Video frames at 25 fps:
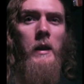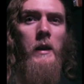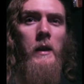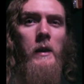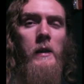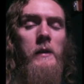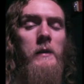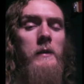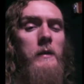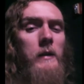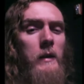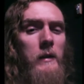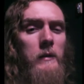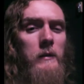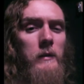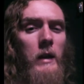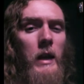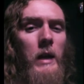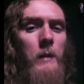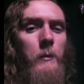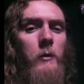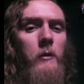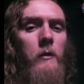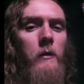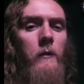set a
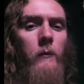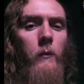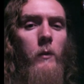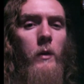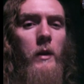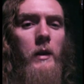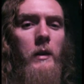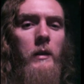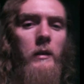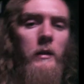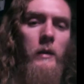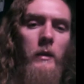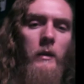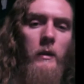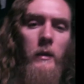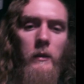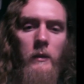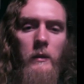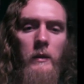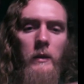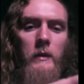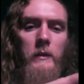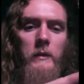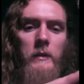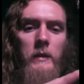timer of when
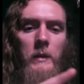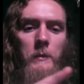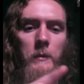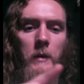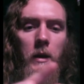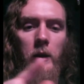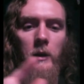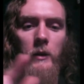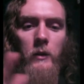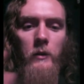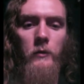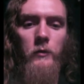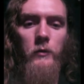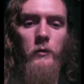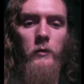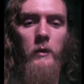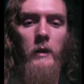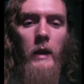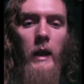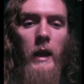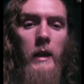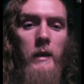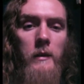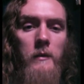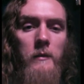the cinematic should
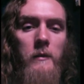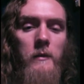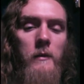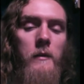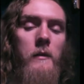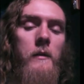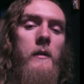end